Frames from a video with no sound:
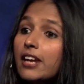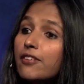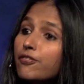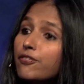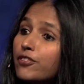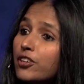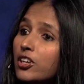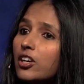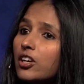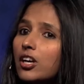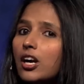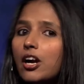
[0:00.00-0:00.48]
and
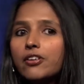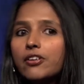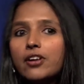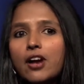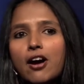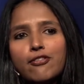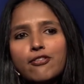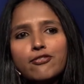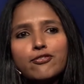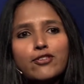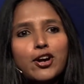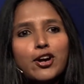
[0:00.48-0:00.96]
figure out
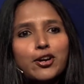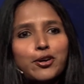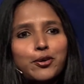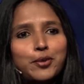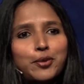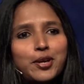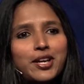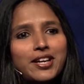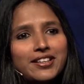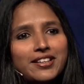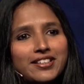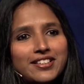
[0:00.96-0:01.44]
how far
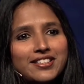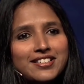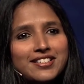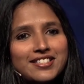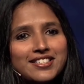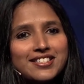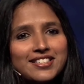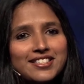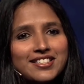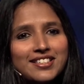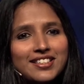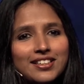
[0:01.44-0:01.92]
away it
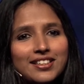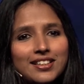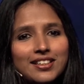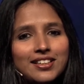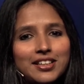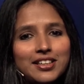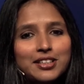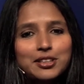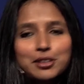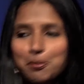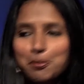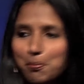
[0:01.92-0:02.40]
is.
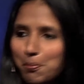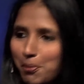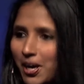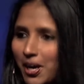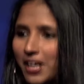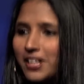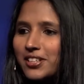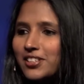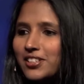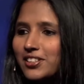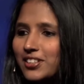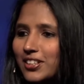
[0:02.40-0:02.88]
The
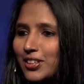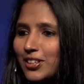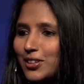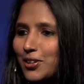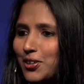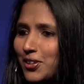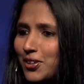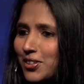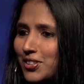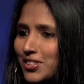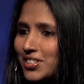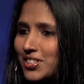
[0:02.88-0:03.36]
brighter it
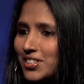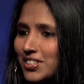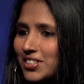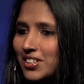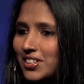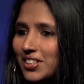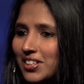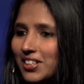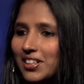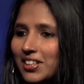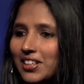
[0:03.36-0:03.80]
looks,